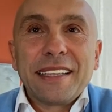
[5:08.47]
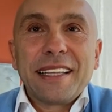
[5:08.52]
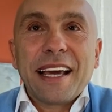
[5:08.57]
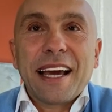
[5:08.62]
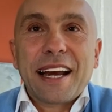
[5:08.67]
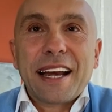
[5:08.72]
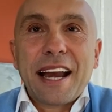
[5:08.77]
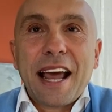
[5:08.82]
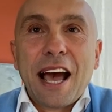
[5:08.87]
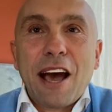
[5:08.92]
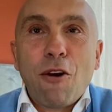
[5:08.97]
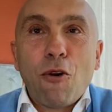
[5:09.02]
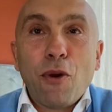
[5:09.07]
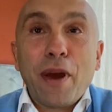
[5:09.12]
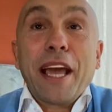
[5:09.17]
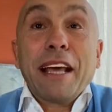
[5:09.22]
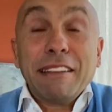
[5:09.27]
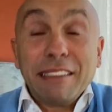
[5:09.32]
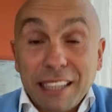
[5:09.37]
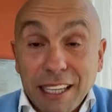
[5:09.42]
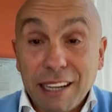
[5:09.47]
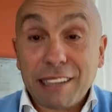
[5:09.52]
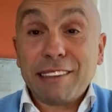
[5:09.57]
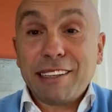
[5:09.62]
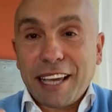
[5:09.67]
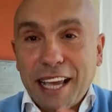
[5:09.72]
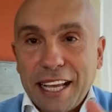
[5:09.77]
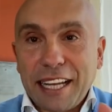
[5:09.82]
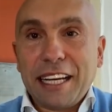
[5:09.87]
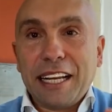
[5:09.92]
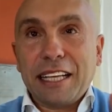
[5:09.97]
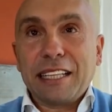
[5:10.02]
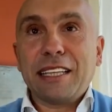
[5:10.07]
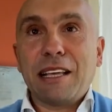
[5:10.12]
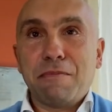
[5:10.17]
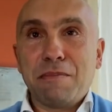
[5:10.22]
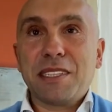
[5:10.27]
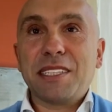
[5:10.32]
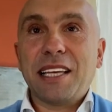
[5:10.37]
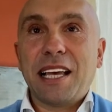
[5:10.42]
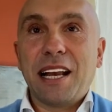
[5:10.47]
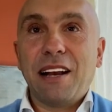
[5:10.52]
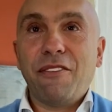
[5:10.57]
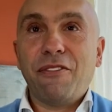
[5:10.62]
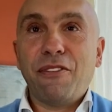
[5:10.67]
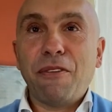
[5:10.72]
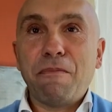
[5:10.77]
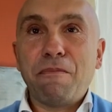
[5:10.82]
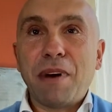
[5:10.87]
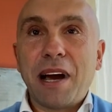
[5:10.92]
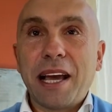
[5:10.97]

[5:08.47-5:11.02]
they are now entertaining themselves